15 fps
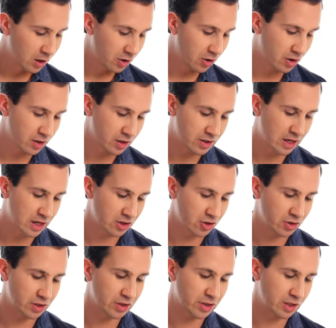you can
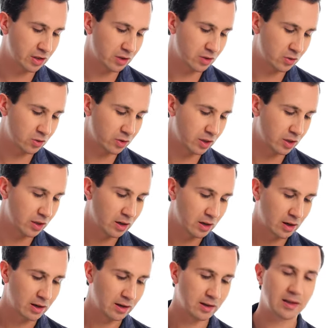attach this into the
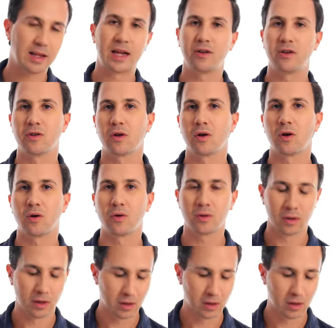lanyard hole,